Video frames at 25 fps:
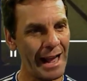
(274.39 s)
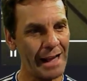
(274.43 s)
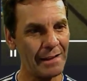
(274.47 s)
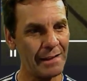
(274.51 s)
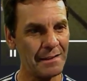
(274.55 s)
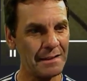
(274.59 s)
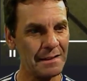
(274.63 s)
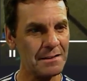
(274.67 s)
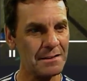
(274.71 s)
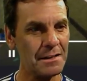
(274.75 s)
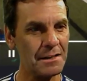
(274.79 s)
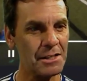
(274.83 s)

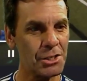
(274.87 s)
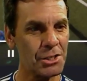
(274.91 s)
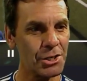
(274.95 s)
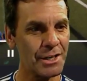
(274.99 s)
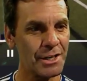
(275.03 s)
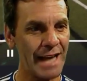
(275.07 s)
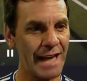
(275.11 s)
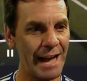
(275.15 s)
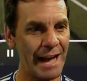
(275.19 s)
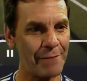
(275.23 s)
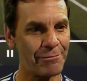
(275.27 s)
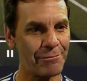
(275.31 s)
The
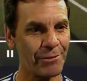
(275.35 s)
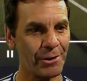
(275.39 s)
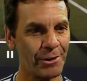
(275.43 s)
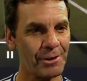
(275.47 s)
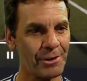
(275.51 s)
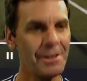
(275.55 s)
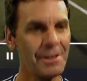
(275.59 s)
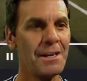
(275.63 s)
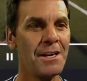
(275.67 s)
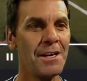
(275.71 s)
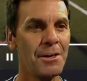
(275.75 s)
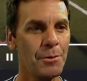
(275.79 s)
good
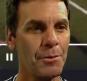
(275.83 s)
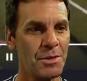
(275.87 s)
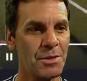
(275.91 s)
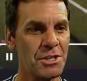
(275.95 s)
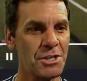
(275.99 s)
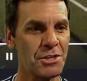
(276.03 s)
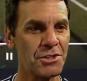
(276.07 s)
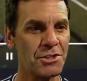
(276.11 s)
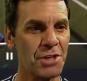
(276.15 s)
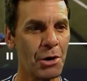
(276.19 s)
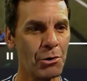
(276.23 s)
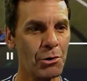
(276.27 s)
effort, we
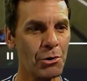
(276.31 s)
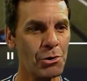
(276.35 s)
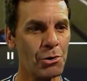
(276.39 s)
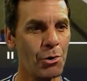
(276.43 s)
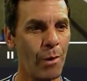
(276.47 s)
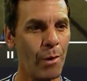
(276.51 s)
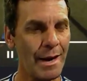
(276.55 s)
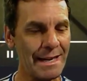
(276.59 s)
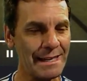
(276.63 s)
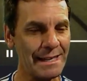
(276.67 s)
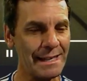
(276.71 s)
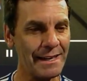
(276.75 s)
just don't
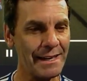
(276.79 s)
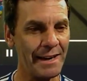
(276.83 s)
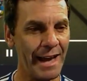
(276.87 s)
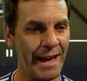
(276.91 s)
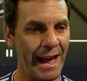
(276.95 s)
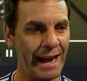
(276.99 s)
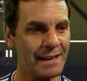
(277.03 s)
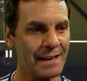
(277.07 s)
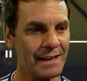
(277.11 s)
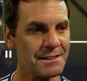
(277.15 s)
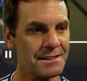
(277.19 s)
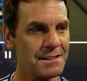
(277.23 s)
quite
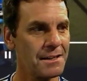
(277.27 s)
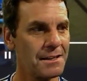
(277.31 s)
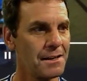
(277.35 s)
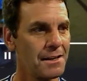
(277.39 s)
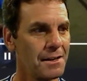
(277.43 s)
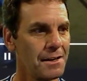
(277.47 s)
connect.